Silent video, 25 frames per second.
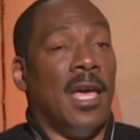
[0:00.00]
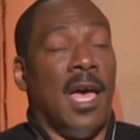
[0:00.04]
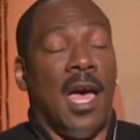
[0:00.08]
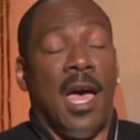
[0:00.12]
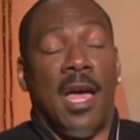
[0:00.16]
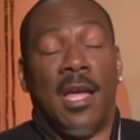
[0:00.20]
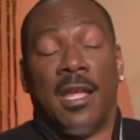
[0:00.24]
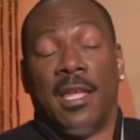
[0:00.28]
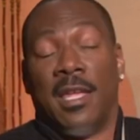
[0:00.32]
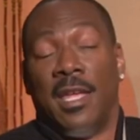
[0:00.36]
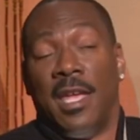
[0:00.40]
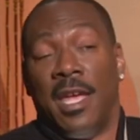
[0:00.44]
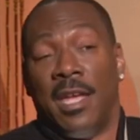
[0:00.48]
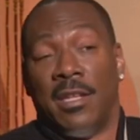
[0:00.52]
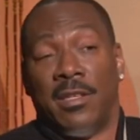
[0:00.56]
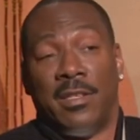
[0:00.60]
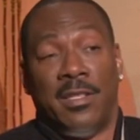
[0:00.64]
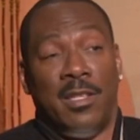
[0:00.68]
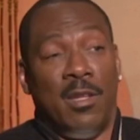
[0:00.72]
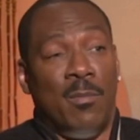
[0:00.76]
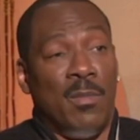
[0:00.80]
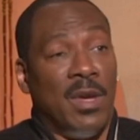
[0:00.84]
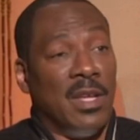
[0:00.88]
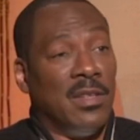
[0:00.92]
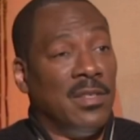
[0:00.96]
I can't
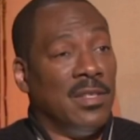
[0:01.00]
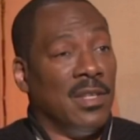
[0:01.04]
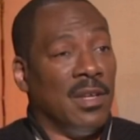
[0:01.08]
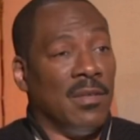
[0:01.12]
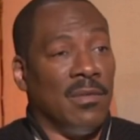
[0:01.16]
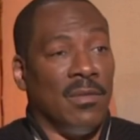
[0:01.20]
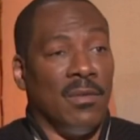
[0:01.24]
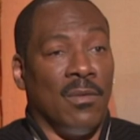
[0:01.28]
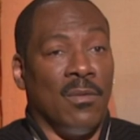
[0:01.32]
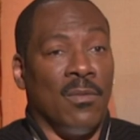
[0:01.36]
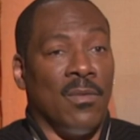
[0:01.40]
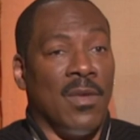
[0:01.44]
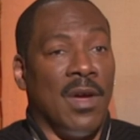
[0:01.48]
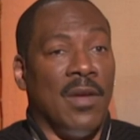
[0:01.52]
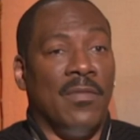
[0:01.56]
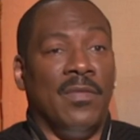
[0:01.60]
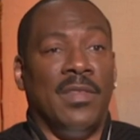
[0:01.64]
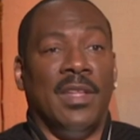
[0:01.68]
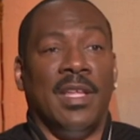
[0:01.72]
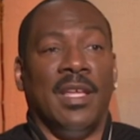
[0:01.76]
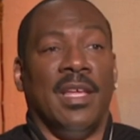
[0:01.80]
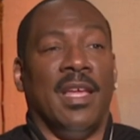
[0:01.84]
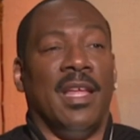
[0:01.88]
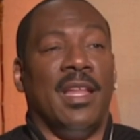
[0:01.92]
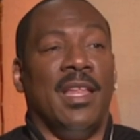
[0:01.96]
see myself
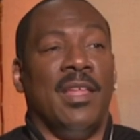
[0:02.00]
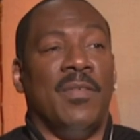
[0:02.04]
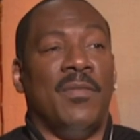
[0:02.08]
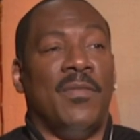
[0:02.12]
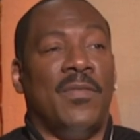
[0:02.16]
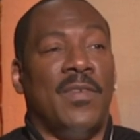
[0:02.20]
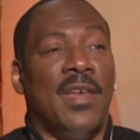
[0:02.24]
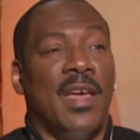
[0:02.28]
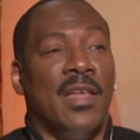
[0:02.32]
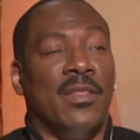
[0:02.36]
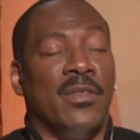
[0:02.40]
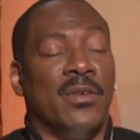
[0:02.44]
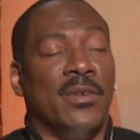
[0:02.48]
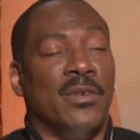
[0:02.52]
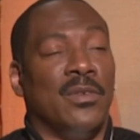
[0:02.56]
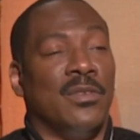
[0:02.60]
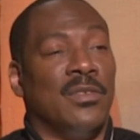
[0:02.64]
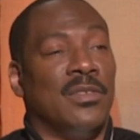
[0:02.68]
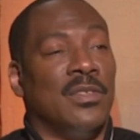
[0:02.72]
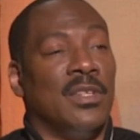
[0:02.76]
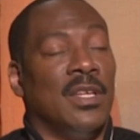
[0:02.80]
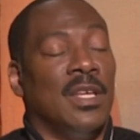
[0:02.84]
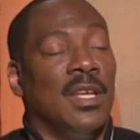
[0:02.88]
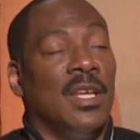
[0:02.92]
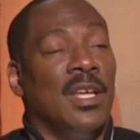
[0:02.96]
ruffling any
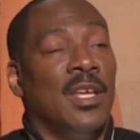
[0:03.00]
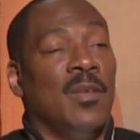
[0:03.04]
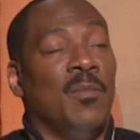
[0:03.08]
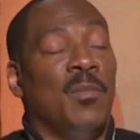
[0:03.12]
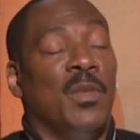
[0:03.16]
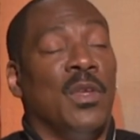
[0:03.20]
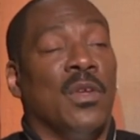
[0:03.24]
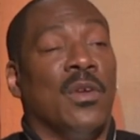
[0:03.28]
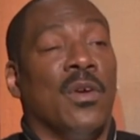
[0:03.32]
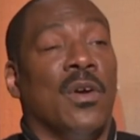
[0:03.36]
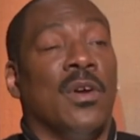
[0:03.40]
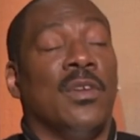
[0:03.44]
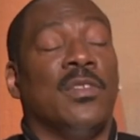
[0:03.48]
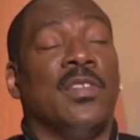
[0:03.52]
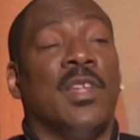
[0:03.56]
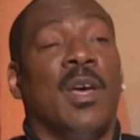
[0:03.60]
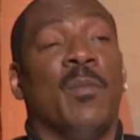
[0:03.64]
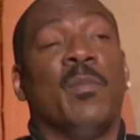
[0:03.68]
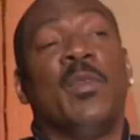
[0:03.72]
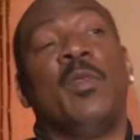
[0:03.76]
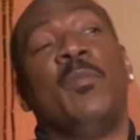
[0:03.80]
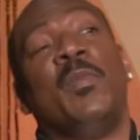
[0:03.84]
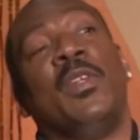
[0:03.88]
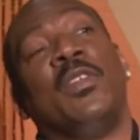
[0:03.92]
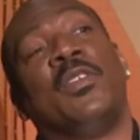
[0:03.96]
feathers because
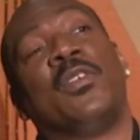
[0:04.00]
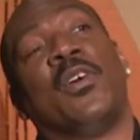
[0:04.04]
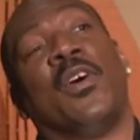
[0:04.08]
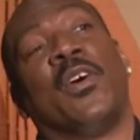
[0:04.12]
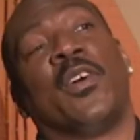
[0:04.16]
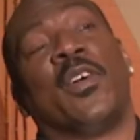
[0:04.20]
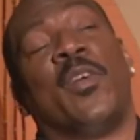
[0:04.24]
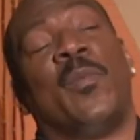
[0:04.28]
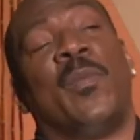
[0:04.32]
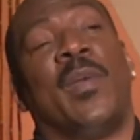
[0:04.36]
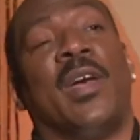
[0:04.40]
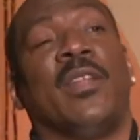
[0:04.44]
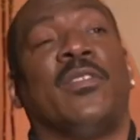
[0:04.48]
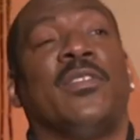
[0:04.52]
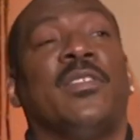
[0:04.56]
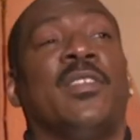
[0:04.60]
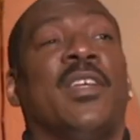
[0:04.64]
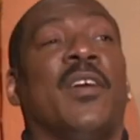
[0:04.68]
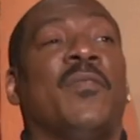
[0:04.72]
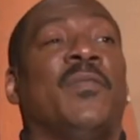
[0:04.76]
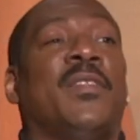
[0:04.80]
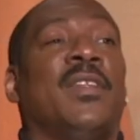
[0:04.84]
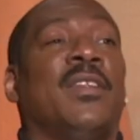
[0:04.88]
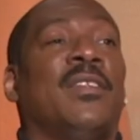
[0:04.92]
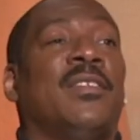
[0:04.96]
I'm going to be talking about
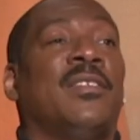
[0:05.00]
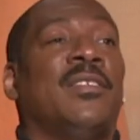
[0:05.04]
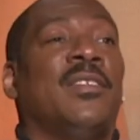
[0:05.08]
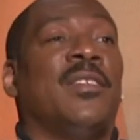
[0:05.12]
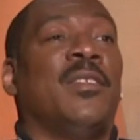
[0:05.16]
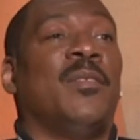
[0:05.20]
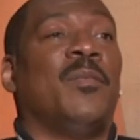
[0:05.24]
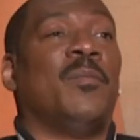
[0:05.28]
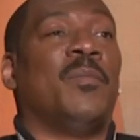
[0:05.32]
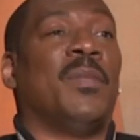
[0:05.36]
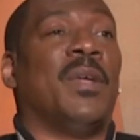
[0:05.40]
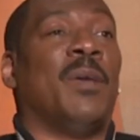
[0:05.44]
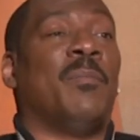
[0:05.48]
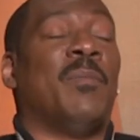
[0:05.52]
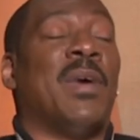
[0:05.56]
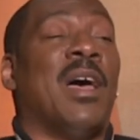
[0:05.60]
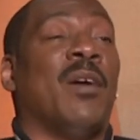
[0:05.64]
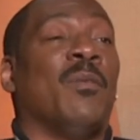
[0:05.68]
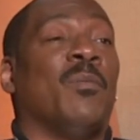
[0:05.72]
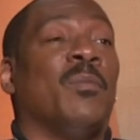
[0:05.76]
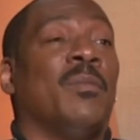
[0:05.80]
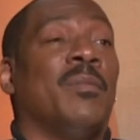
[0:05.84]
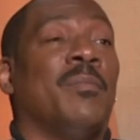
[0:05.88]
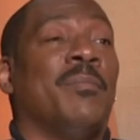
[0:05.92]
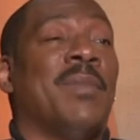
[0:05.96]
stuff that's in,
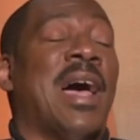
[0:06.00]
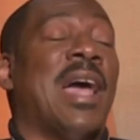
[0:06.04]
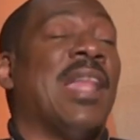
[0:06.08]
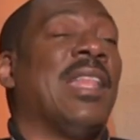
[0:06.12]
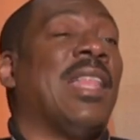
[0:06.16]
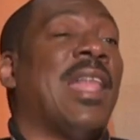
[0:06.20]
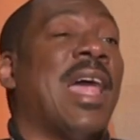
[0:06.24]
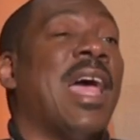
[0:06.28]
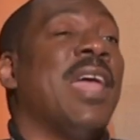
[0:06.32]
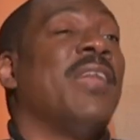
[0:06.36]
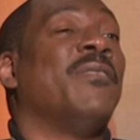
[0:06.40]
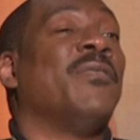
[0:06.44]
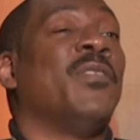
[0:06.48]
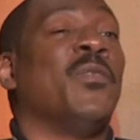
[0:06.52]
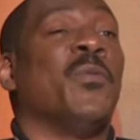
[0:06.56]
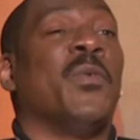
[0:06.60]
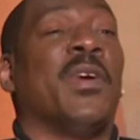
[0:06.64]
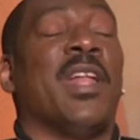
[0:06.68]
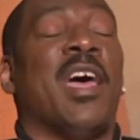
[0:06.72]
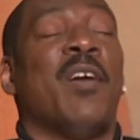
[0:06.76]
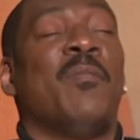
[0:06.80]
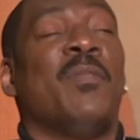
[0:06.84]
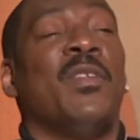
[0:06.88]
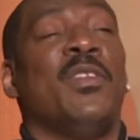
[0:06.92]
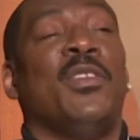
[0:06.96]
about my life and
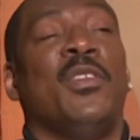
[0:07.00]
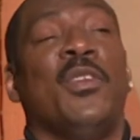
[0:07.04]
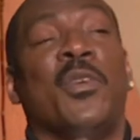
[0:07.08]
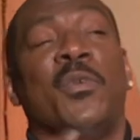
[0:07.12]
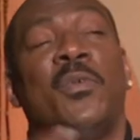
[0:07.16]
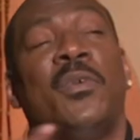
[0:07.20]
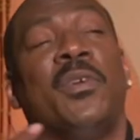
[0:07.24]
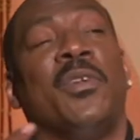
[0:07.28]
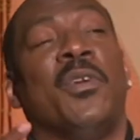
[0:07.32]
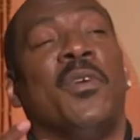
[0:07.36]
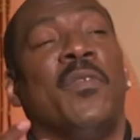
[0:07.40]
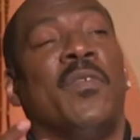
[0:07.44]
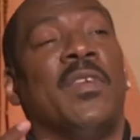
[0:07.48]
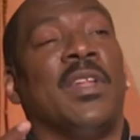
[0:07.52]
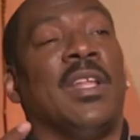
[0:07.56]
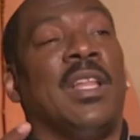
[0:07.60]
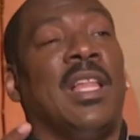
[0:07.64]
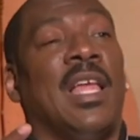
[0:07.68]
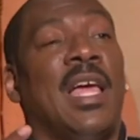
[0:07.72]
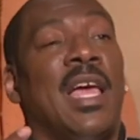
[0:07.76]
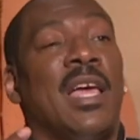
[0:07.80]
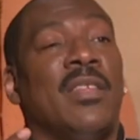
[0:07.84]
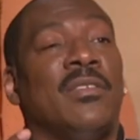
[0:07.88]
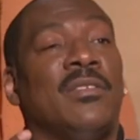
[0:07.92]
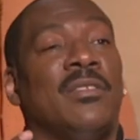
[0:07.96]
what I've been doing over the
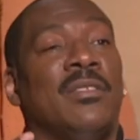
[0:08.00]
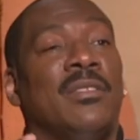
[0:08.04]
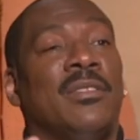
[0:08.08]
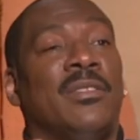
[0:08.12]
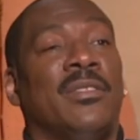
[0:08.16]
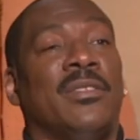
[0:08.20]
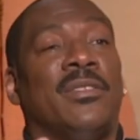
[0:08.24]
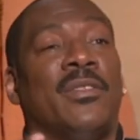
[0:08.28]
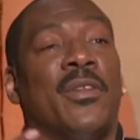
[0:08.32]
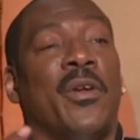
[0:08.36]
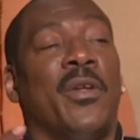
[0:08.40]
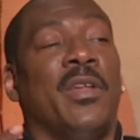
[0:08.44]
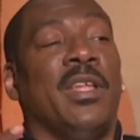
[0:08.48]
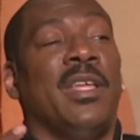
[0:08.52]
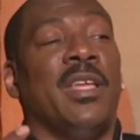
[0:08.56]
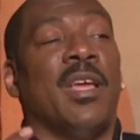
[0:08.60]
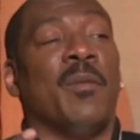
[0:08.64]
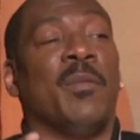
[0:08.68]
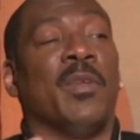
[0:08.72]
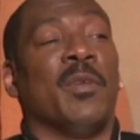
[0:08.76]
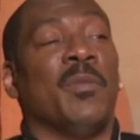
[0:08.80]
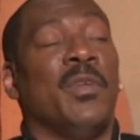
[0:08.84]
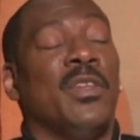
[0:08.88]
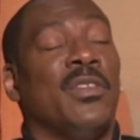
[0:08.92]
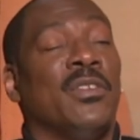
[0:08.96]
last 30.
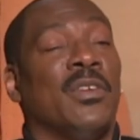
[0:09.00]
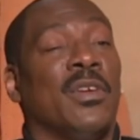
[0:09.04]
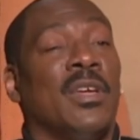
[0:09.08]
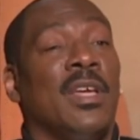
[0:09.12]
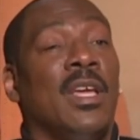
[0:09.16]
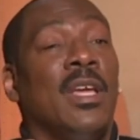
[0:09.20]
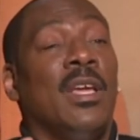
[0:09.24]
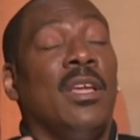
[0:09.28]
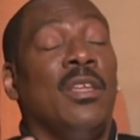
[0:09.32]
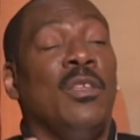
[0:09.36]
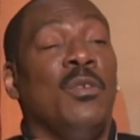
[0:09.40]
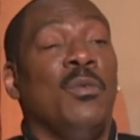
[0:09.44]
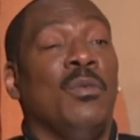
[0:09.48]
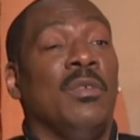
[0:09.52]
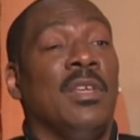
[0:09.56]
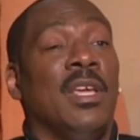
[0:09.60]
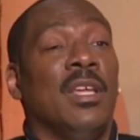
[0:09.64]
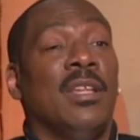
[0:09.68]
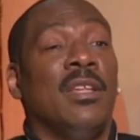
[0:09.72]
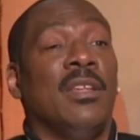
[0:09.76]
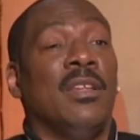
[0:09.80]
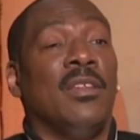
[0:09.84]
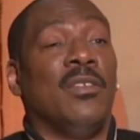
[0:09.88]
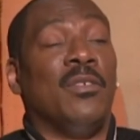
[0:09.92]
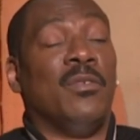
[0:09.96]
I'm going to be you
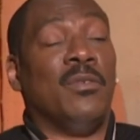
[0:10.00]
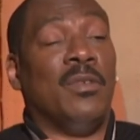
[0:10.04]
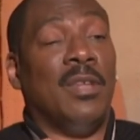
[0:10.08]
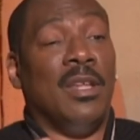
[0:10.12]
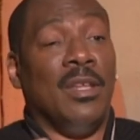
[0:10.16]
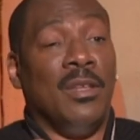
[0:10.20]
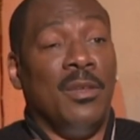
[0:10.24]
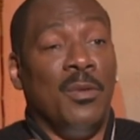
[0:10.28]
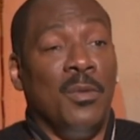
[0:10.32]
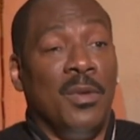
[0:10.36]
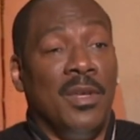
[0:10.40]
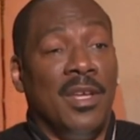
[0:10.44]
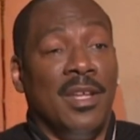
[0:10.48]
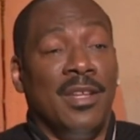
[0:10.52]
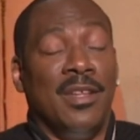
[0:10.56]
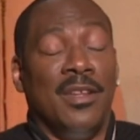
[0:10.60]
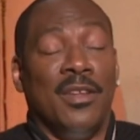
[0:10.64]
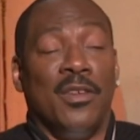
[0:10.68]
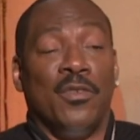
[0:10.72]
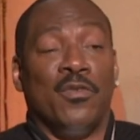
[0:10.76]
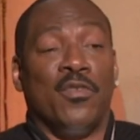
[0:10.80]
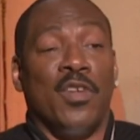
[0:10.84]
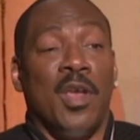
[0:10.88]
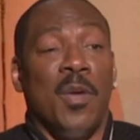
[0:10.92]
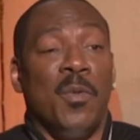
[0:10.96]
get into you get
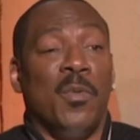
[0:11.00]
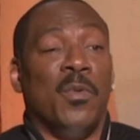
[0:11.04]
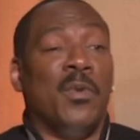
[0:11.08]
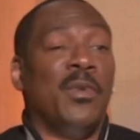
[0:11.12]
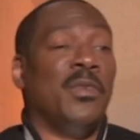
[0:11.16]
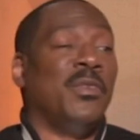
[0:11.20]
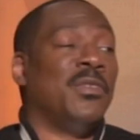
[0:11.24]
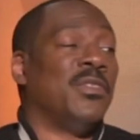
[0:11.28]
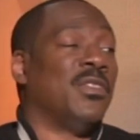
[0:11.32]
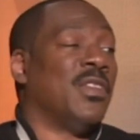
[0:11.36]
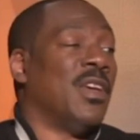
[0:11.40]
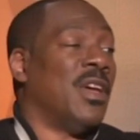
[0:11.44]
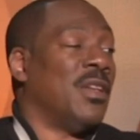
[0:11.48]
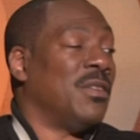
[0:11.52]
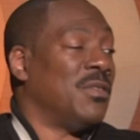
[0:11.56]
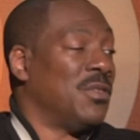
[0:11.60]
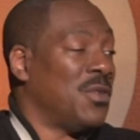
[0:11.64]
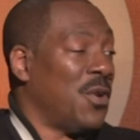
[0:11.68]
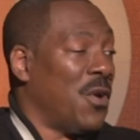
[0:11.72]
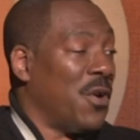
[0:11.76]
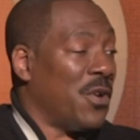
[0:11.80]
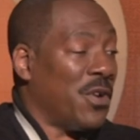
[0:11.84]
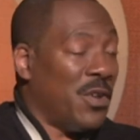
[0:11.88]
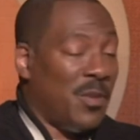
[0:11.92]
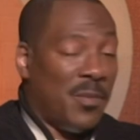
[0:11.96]
into trouble when you start
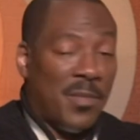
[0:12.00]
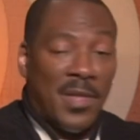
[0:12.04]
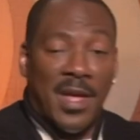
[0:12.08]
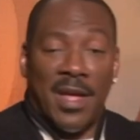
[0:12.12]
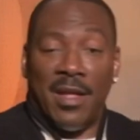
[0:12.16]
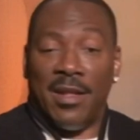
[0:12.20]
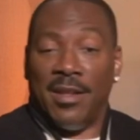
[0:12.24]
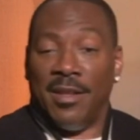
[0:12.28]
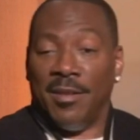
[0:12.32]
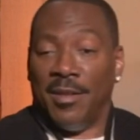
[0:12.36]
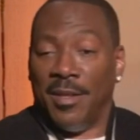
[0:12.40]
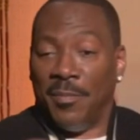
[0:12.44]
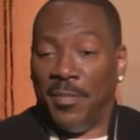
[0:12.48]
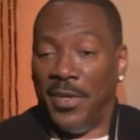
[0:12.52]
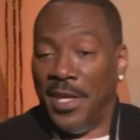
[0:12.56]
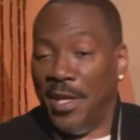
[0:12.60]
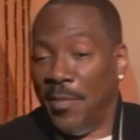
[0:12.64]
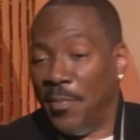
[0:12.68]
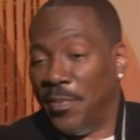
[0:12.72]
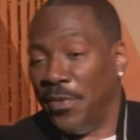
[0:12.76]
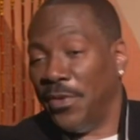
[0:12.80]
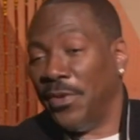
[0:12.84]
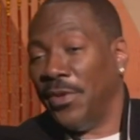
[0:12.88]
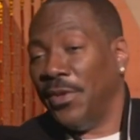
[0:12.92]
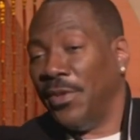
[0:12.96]
talking about
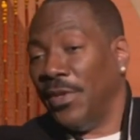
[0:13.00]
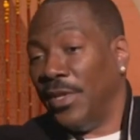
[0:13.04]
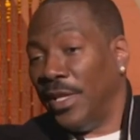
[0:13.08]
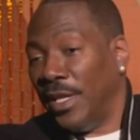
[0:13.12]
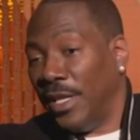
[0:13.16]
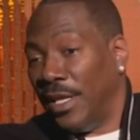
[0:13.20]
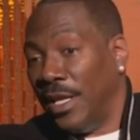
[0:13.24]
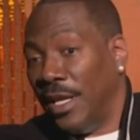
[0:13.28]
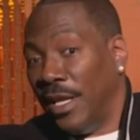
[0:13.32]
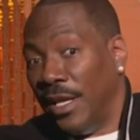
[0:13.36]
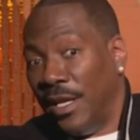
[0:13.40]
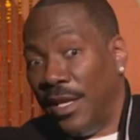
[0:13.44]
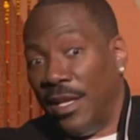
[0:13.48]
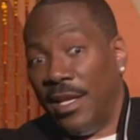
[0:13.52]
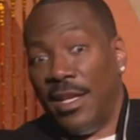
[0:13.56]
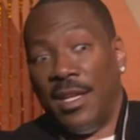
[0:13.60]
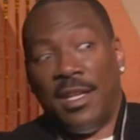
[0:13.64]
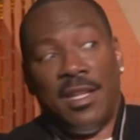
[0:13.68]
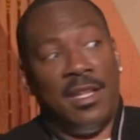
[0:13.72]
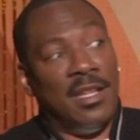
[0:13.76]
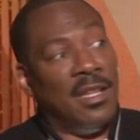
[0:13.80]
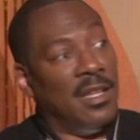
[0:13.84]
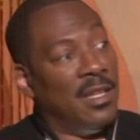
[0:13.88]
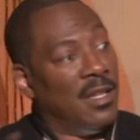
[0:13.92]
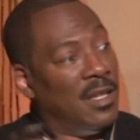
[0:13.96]
people and
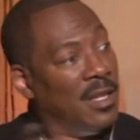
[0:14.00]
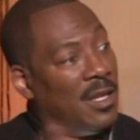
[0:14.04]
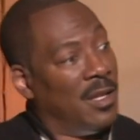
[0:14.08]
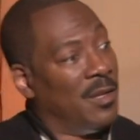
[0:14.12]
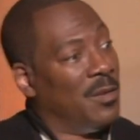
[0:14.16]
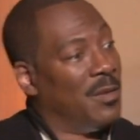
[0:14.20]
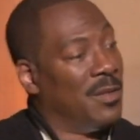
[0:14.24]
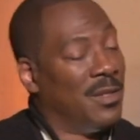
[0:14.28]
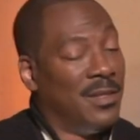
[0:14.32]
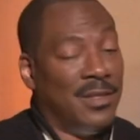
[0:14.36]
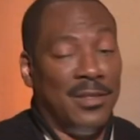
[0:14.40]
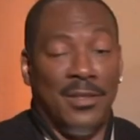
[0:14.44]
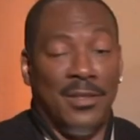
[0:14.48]
and and